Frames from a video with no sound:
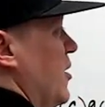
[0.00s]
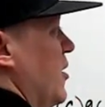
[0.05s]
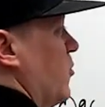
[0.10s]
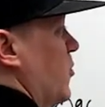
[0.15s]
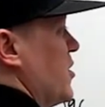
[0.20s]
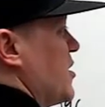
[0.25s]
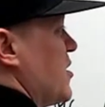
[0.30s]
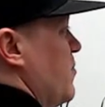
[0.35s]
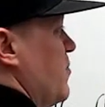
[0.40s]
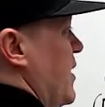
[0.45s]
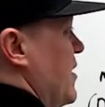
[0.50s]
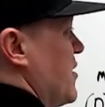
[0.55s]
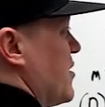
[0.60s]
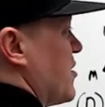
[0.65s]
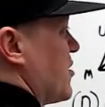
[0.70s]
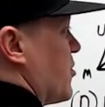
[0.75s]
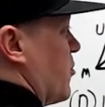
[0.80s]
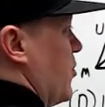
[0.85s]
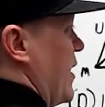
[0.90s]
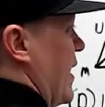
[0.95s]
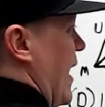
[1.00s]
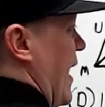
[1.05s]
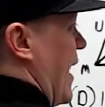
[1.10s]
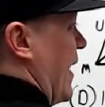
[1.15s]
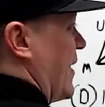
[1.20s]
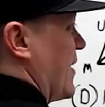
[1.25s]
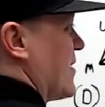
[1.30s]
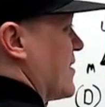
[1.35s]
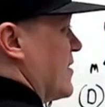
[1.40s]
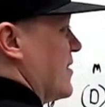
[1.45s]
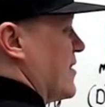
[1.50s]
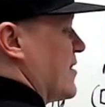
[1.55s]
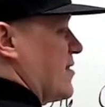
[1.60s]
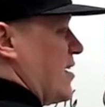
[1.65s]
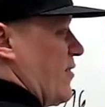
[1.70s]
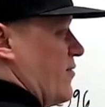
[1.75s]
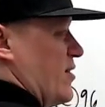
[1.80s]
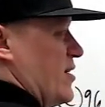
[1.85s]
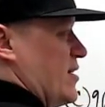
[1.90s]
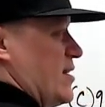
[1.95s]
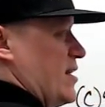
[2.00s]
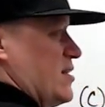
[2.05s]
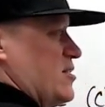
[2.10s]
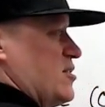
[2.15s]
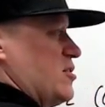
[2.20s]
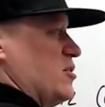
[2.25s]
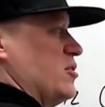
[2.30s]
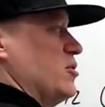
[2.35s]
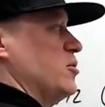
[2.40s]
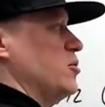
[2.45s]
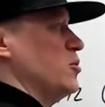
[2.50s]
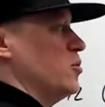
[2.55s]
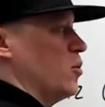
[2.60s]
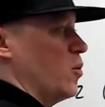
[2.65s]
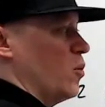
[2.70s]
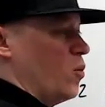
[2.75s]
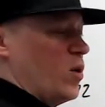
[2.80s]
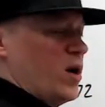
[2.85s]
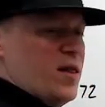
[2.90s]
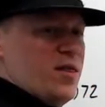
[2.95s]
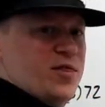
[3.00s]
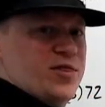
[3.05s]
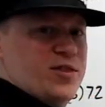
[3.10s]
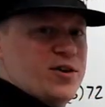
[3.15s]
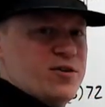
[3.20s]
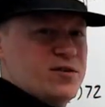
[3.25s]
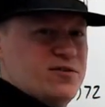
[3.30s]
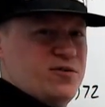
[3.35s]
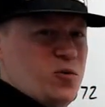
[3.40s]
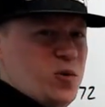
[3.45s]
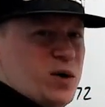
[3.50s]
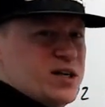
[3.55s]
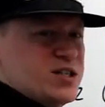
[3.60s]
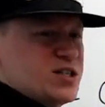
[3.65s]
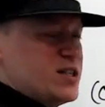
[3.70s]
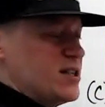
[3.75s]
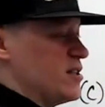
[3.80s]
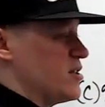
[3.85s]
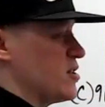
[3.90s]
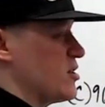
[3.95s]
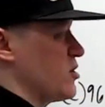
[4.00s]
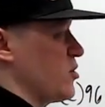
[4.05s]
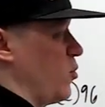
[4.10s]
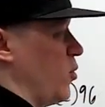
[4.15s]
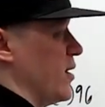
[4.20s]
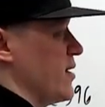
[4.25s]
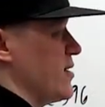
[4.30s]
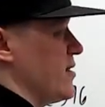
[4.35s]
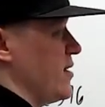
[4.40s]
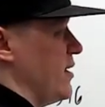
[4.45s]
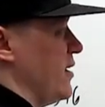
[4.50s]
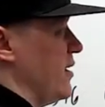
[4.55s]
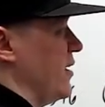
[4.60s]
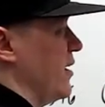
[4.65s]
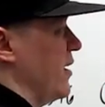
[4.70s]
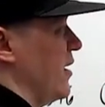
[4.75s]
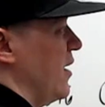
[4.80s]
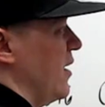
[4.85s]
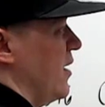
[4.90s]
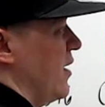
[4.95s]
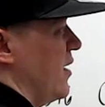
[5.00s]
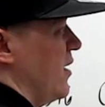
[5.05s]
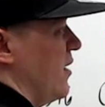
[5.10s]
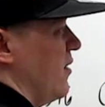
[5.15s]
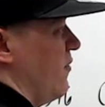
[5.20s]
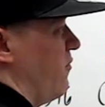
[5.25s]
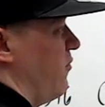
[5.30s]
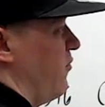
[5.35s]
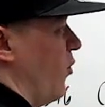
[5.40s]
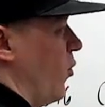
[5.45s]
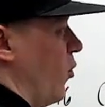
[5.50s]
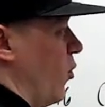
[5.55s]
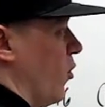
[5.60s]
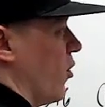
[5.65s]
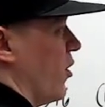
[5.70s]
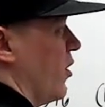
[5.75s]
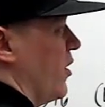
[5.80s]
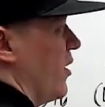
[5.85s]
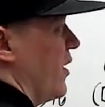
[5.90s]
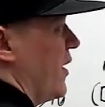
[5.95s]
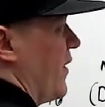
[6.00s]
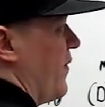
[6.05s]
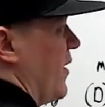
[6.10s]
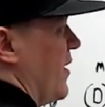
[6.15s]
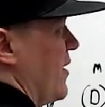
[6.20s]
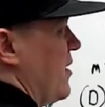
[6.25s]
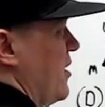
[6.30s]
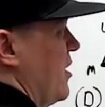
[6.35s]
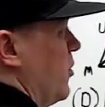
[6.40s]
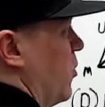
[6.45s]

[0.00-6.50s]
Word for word: which means 3x is 72, one third of which is 24, and then you